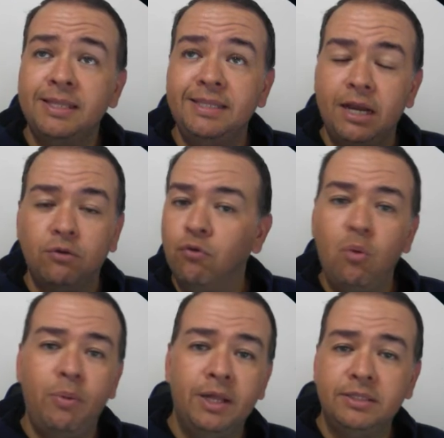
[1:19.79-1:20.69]
that a
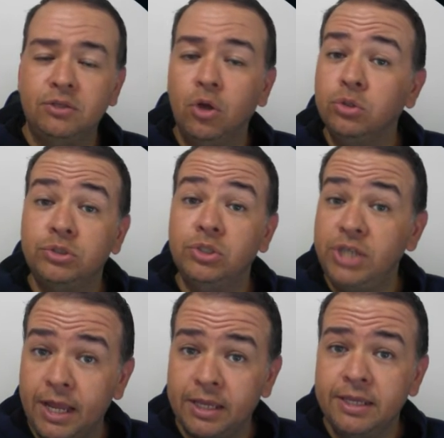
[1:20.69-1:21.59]
robot goes to
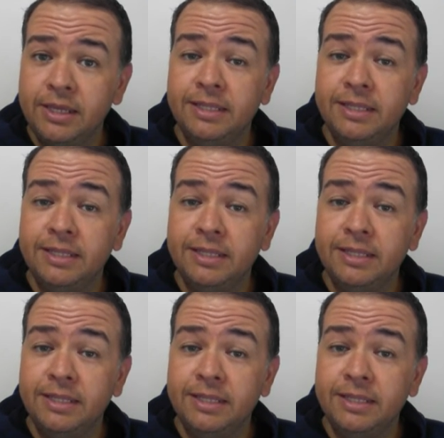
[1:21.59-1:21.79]
check.